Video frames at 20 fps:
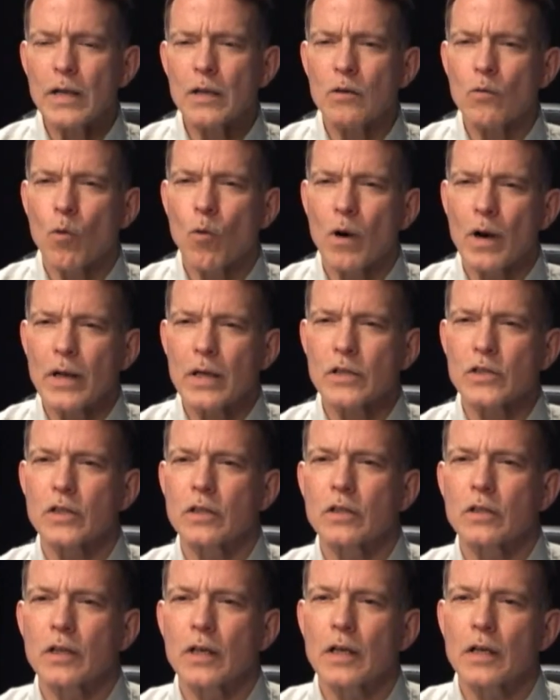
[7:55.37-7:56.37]
Why, why
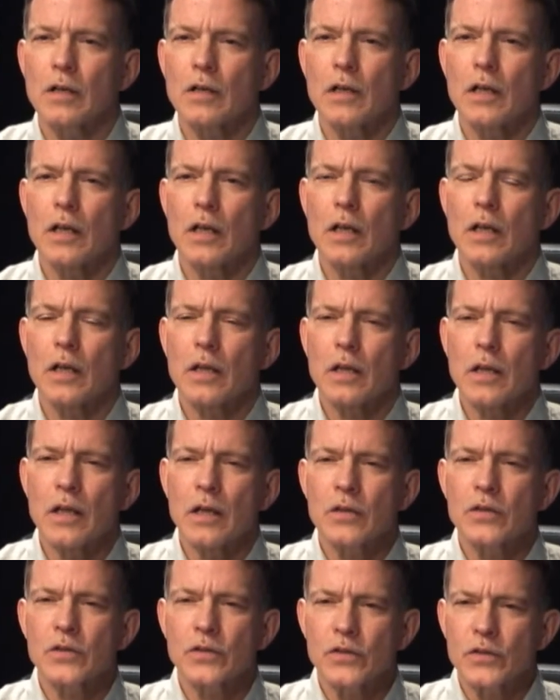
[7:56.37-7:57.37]
is it that,
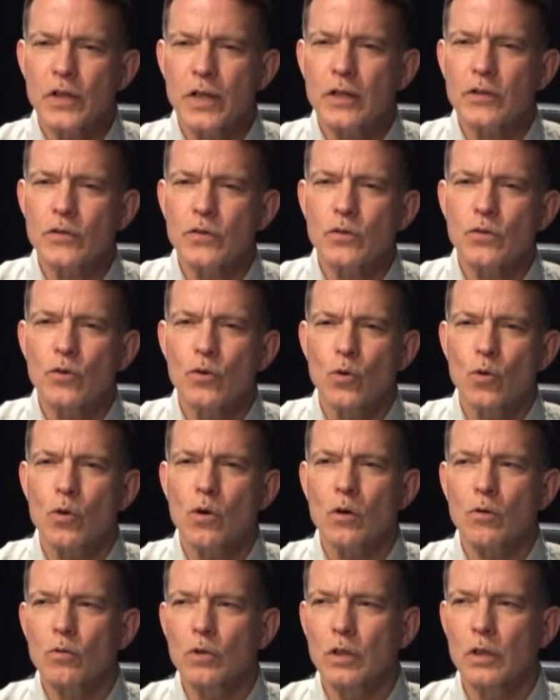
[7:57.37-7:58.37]
in a sense,
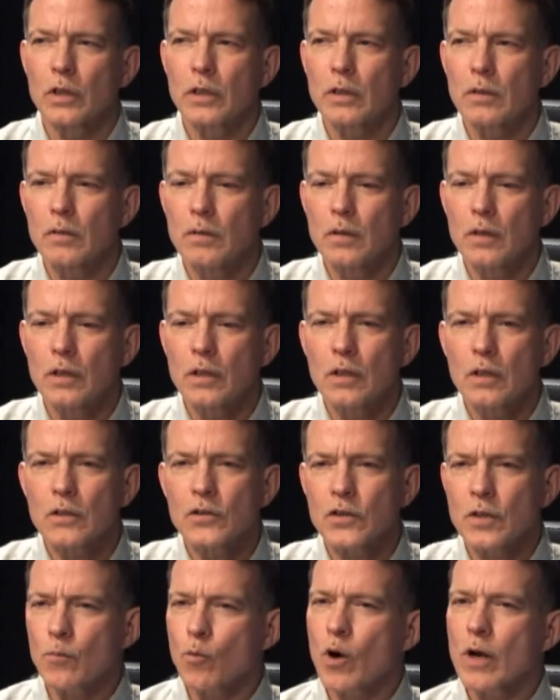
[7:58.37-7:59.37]
you are really
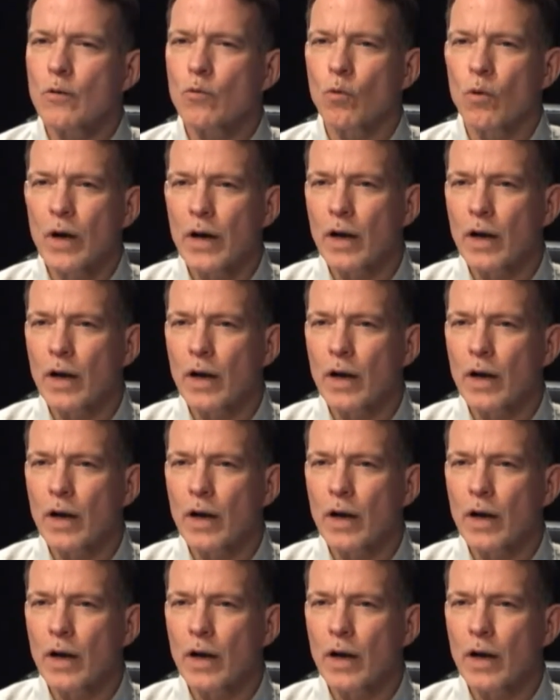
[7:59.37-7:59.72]
somewhat